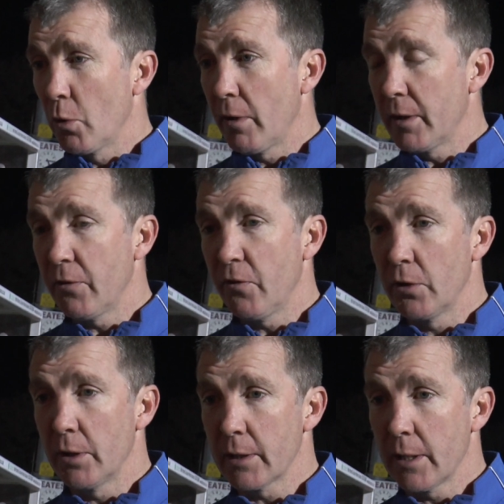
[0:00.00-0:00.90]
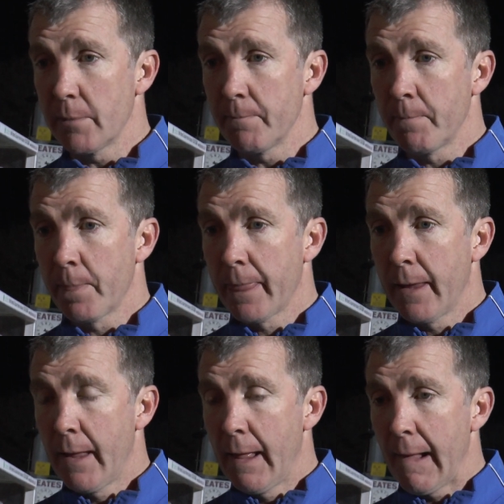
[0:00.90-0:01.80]
already for the
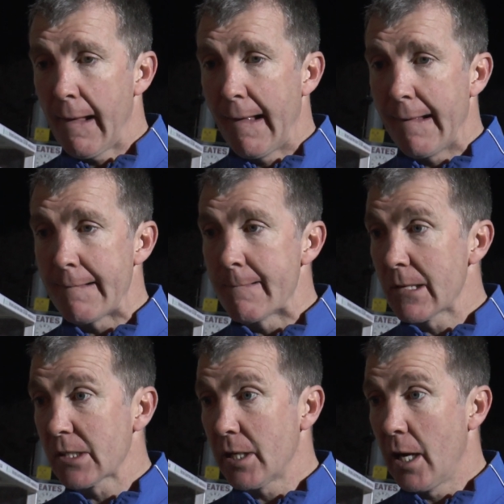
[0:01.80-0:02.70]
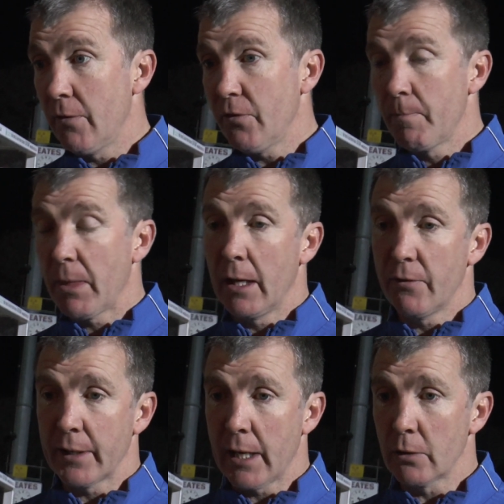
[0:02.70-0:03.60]
staff, I
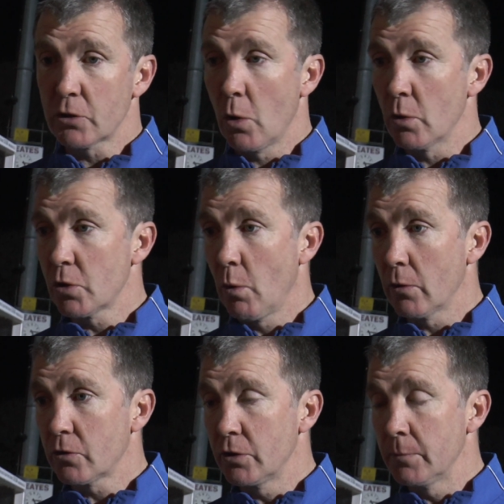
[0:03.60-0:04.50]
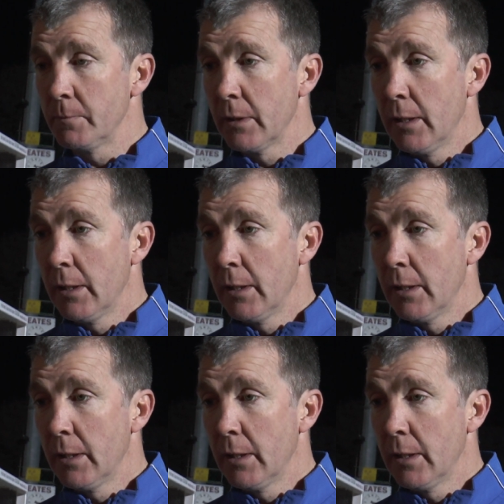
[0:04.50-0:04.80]
think Al's going to Altrincham.